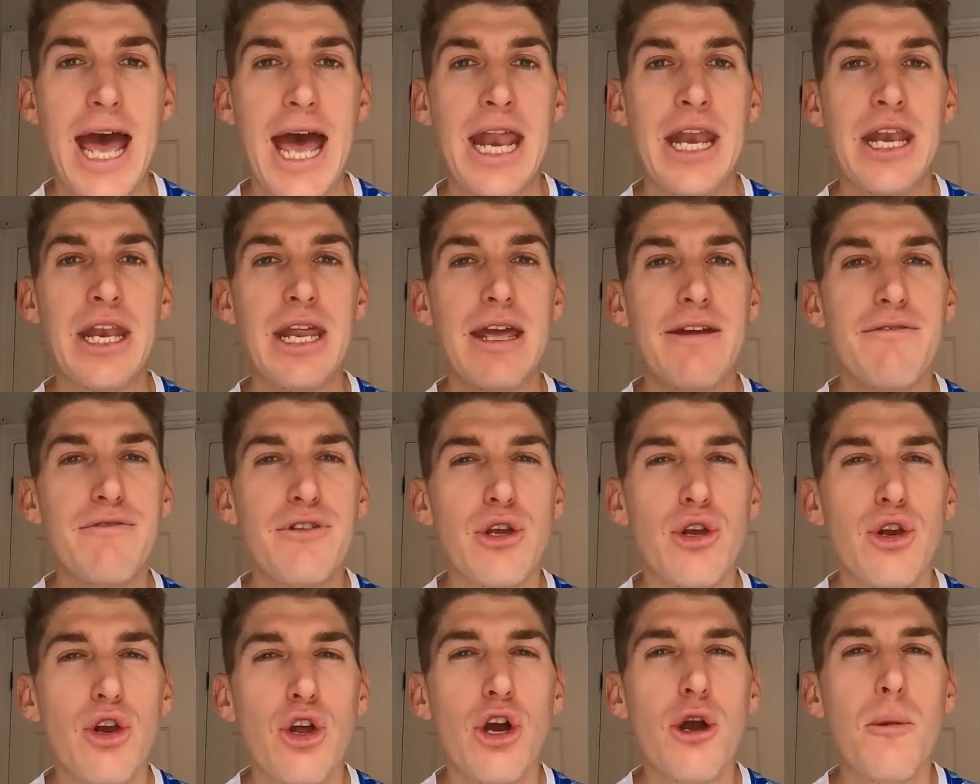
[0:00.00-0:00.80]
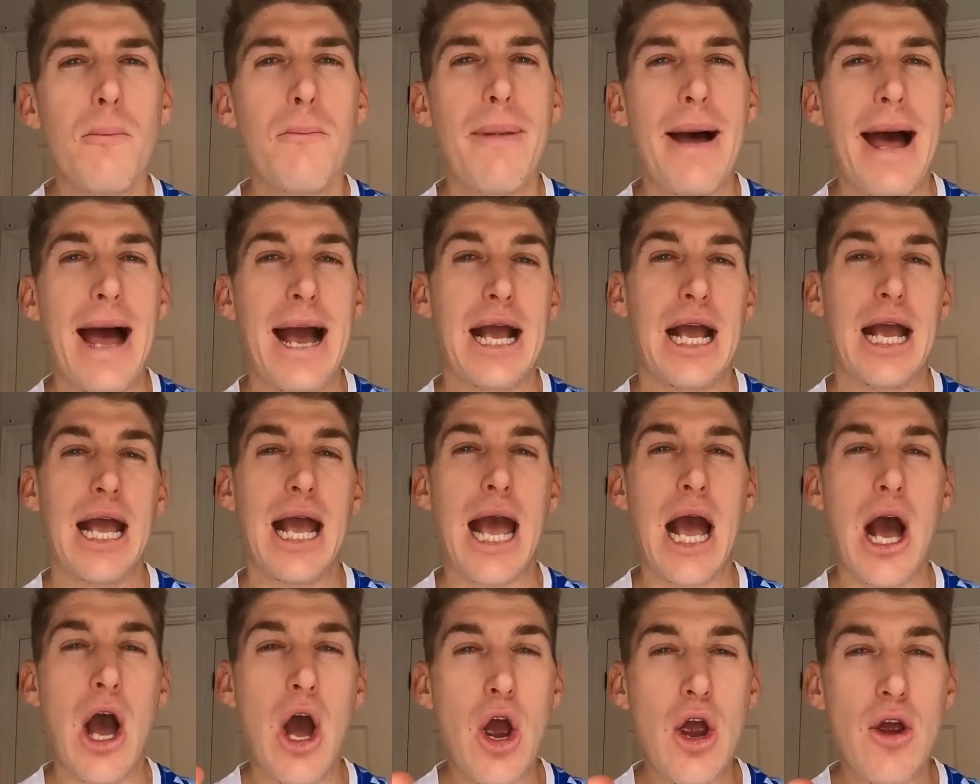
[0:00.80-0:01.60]
And if you look
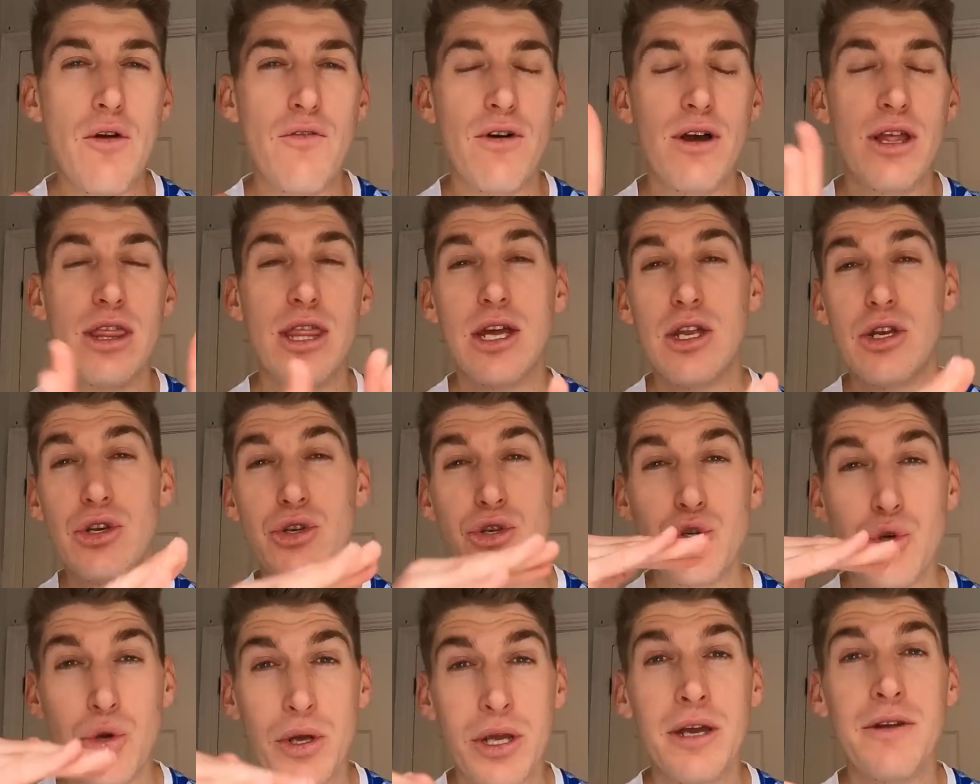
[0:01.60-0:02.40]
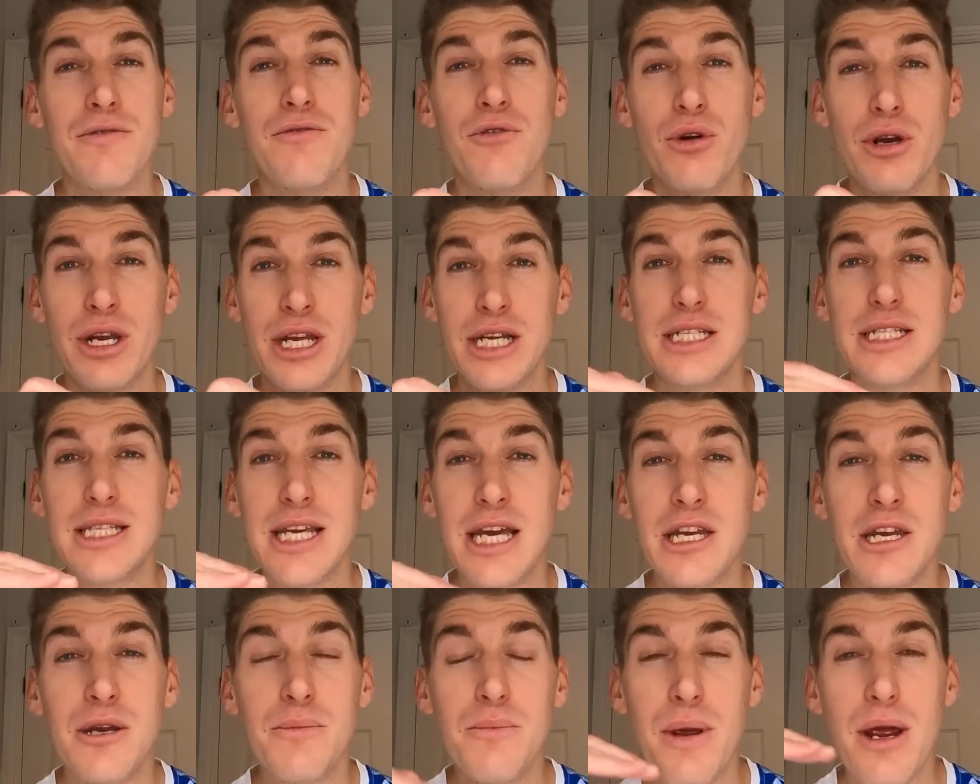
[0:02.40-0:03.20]
back over doing it for an
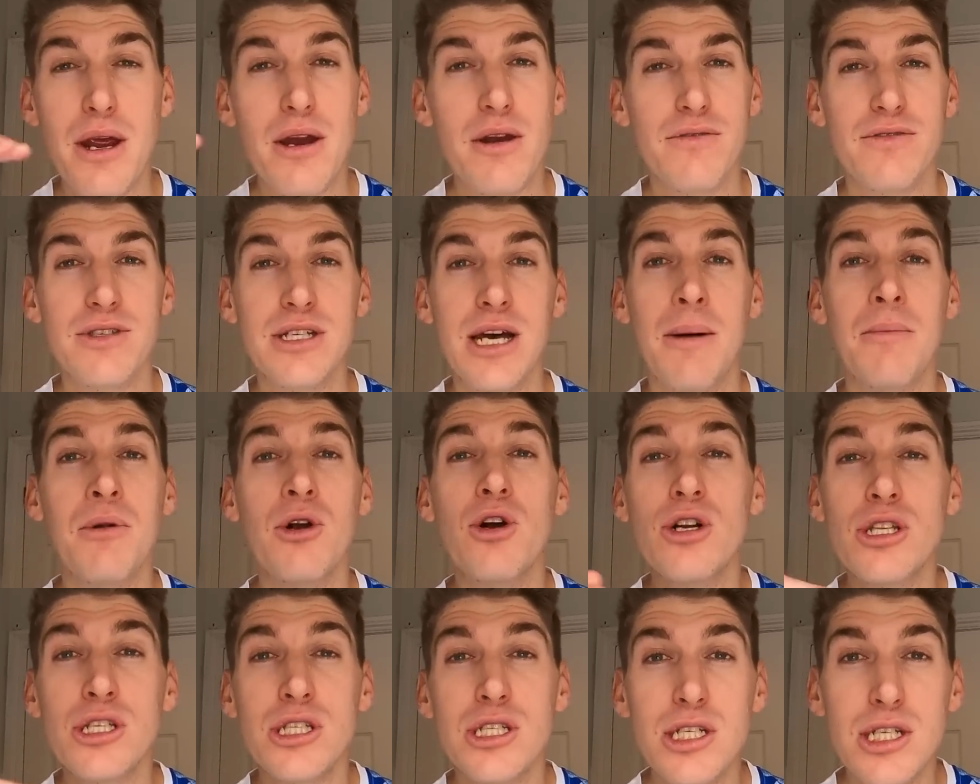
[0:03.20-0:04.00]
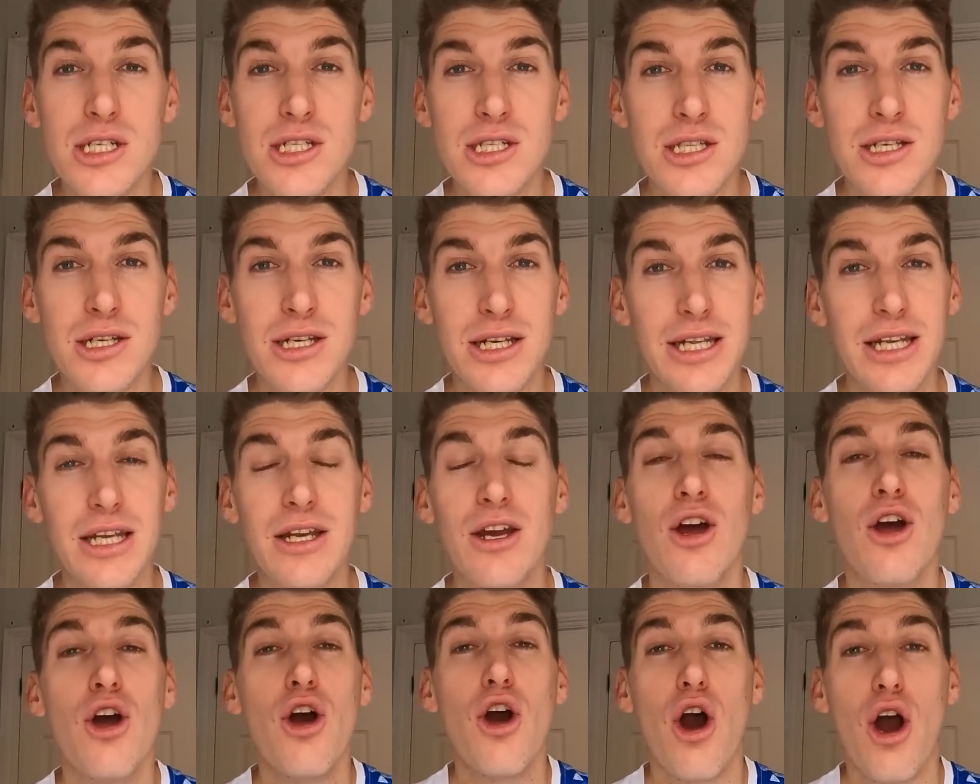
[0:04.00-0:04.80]
extended period of time
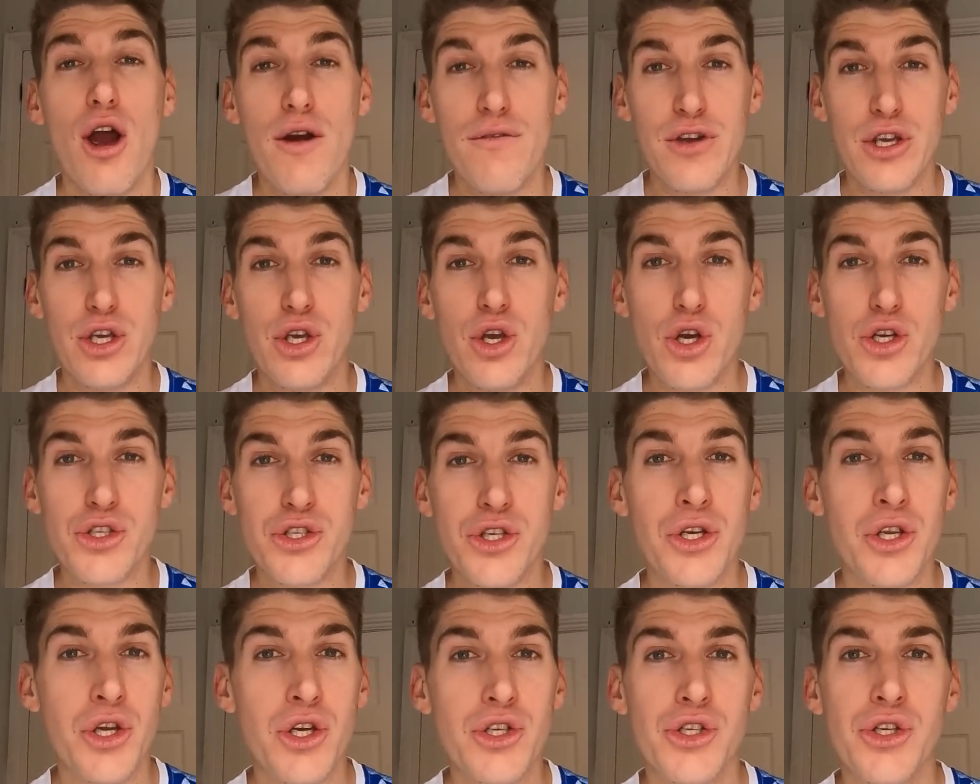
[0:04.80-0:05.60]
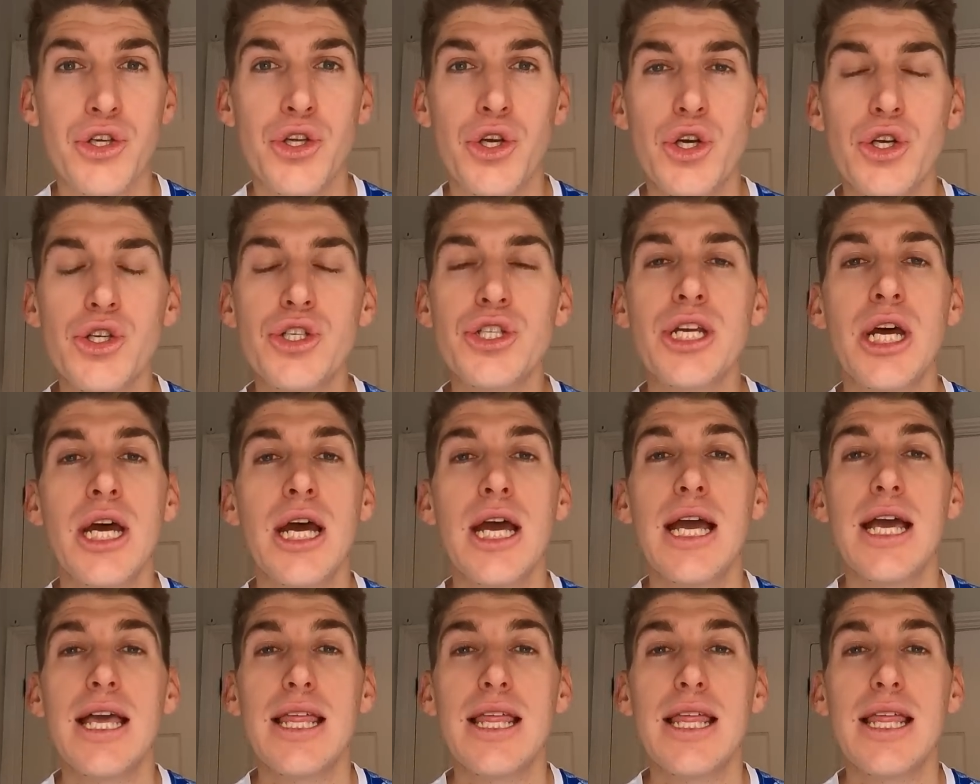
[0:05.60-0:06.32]
consistently over years and years and years,